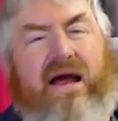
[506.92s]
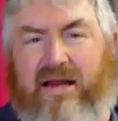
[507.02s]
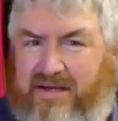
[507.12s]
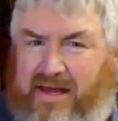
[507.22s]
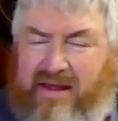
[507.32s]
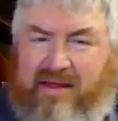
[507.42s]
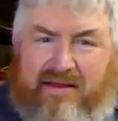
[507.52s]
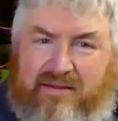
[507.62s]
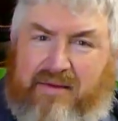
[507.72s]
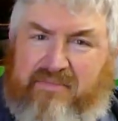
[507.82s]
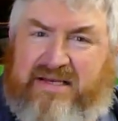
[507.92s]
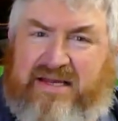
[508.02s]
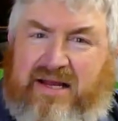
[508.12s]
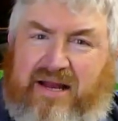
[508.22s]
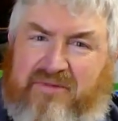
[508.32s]
Yeah, that
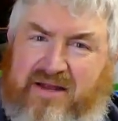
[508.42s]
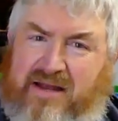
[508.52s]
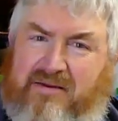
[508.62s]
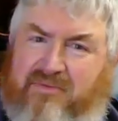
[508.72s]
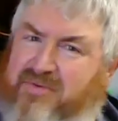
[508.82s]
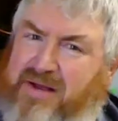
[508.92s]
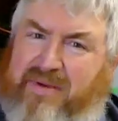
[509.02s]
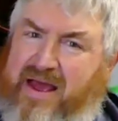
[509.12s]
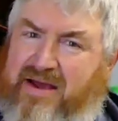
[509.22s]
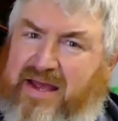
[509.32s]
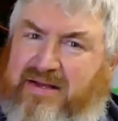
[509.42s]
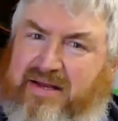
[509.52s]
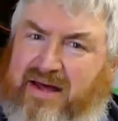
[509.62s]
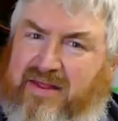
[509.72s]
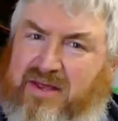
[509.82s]
missing clip that didn't somehow get to
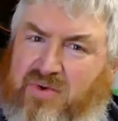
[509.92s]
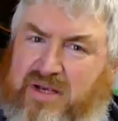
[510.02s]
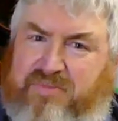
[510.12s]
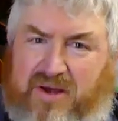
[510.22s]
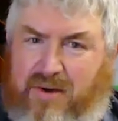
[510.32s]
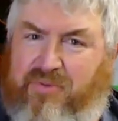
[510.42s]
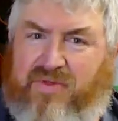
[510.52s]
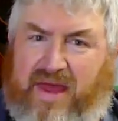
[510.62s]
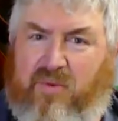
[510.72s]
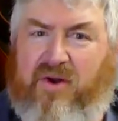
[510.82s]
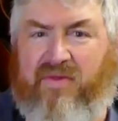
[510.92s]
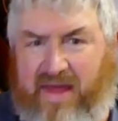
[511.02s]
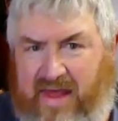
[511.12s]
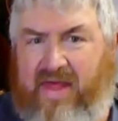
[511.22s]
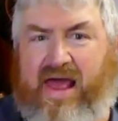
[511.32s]
the other USB. I'll put that one on,
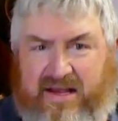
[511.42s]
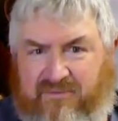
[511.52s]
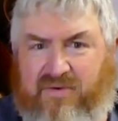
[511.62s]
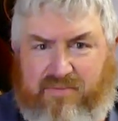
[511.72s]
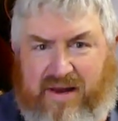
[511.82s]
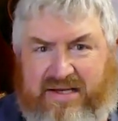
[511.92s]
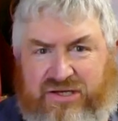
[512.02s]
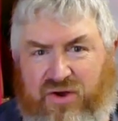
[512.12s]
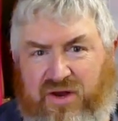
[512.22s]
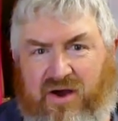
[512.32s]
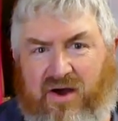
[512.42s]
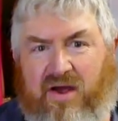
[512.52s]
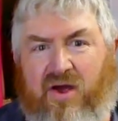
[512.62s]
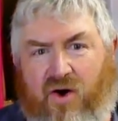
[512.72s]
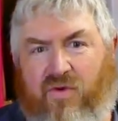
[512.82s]
and that has a few Planchonii
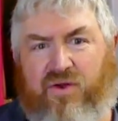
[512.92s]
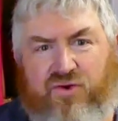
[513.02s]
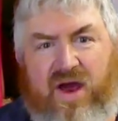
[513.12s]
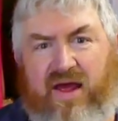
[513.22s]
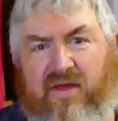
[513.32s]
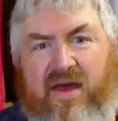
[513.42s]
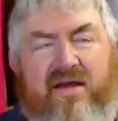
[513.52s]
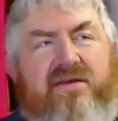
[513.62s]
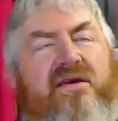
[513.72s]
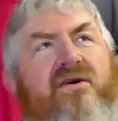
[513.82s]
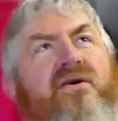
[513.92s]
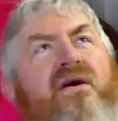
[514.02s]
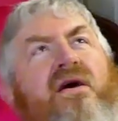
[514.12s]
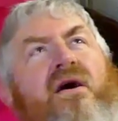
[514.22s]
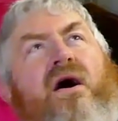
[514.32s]
on the track there. So,
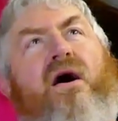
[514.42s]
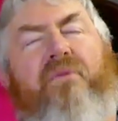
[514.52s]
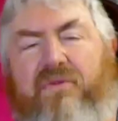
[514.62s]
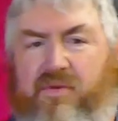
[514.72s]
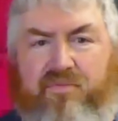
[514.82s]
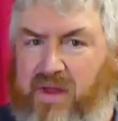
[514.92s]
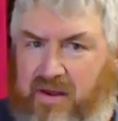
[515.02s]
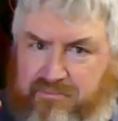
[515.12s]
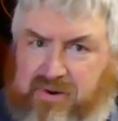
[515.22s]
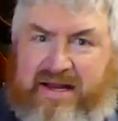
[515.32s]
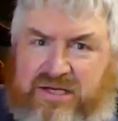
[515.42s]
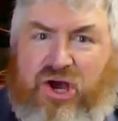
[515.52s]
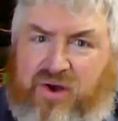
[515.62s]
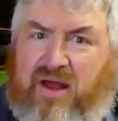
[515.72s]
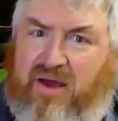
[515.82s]
but
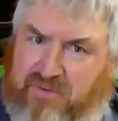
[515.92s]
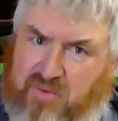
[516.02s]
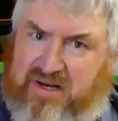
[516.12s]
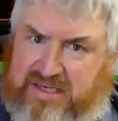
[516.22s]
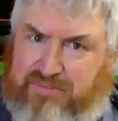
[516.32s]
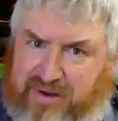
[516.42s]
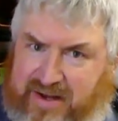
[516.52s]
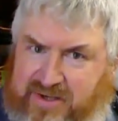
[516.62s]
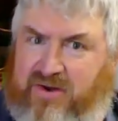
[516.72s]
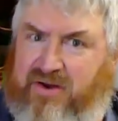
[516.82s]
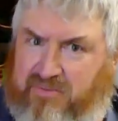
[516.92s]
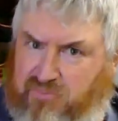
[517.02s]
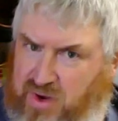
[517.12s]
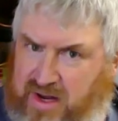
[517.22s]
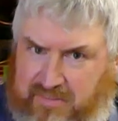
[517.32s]
Planchonia, if you want to see Planchonia,
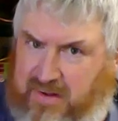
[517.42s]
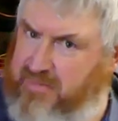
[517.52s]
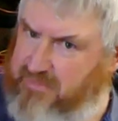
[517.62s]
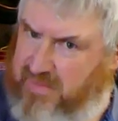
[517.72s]
really,